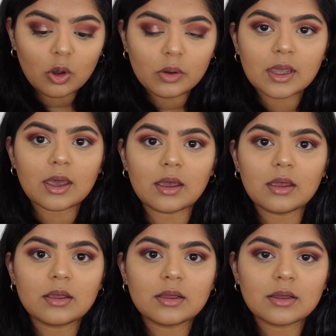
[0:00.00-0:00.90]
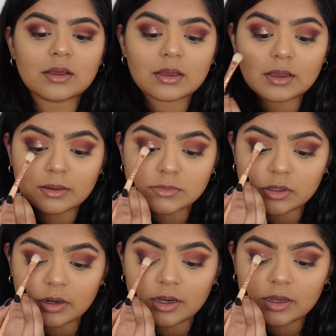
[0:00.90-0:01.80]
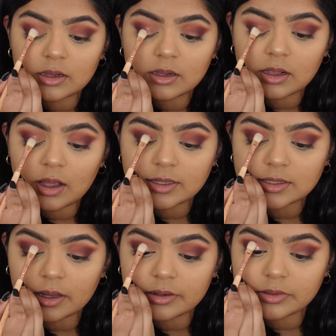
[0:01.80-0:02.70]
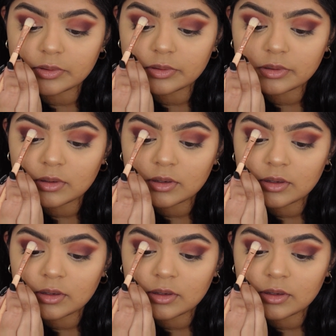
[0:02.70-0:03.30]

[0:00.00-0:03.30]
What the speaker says: Okay, I'm sorry, I doubted you.